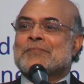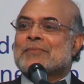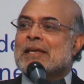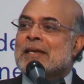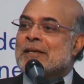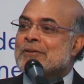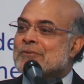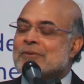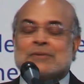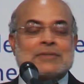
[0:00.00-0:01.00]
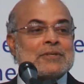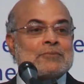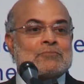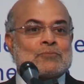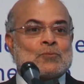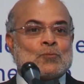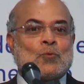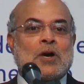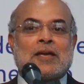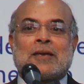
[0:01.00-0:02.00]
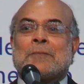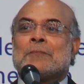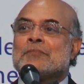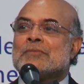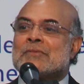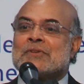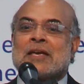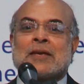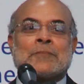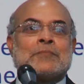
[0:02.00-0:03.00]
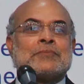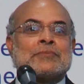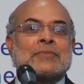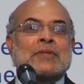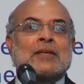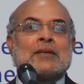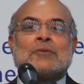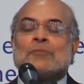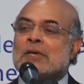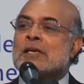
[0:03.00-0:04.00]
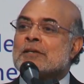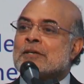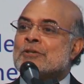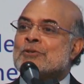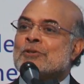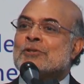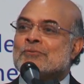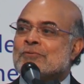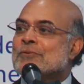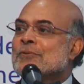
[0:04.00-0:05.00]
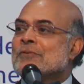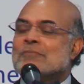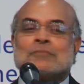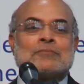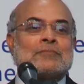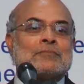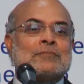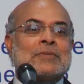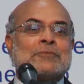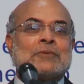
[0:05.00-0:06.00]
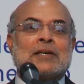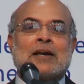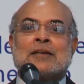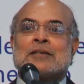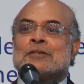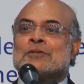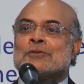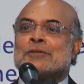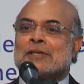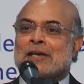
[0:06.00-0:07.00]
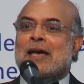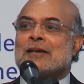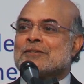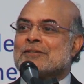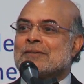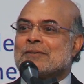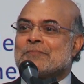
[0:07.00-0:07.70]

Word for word: And so it's, why? Say, we can control the food, but we can't control the cash.